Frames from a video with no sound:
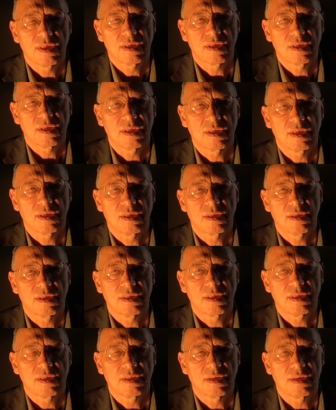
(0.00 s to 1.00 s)

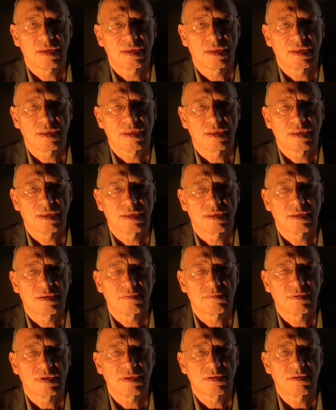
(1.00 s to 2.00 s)
in
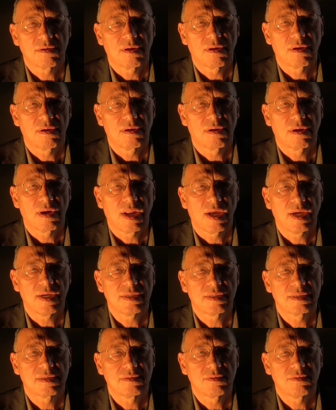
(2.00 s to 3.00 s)
regular
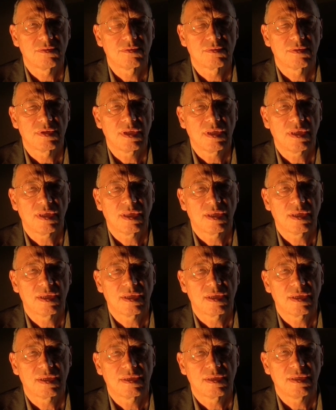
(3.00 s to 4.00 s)
light during
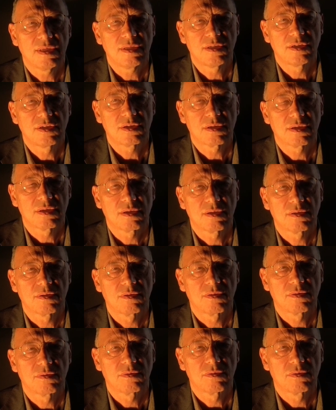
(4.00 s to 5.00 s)
each
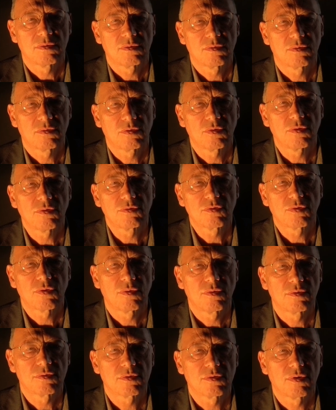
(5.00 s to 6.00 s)

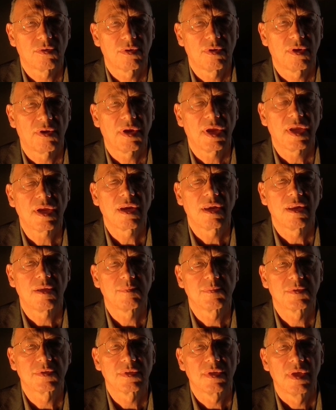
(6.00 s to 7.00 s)
total solar
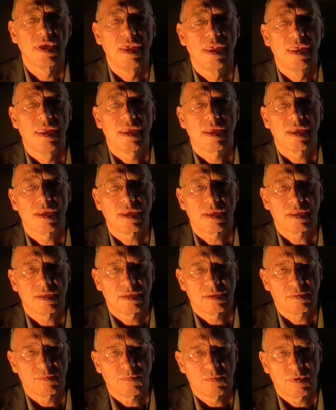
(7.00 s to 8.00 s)
eclipse,
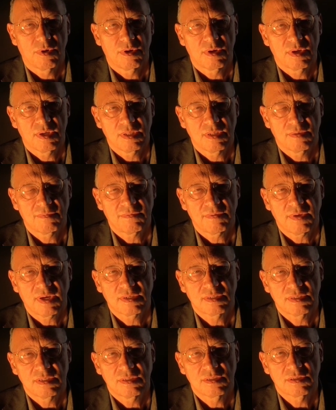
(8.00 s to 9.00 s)
and were in
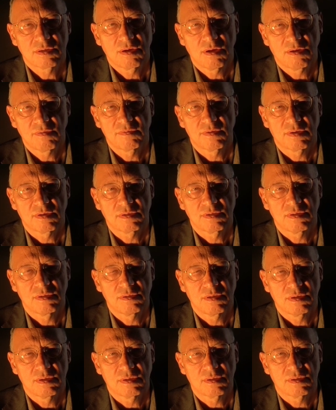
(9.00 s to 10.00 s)
fact discovered
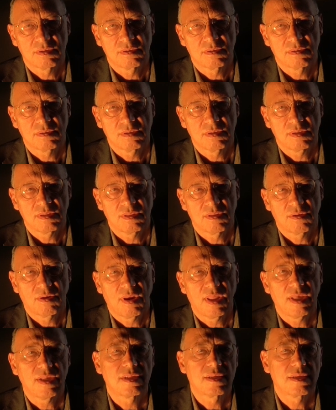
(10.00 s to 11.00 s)
in the
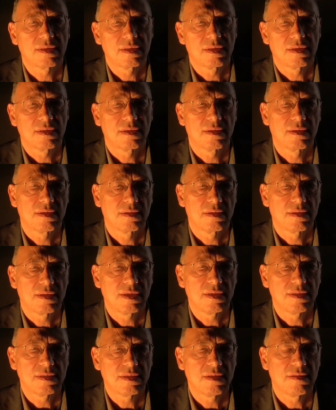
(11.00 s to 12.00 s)
late
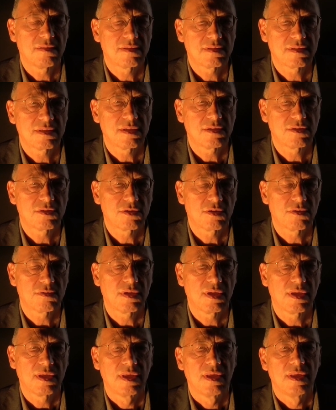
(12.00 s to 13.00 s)
19th
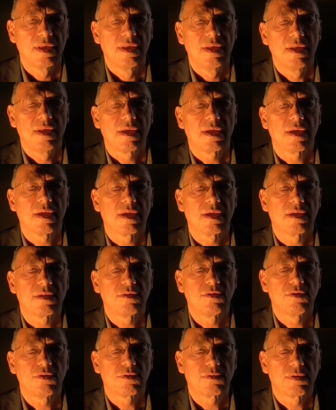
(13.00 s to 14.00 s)
century
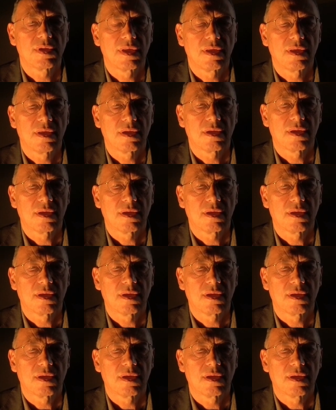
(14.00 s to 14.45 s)
during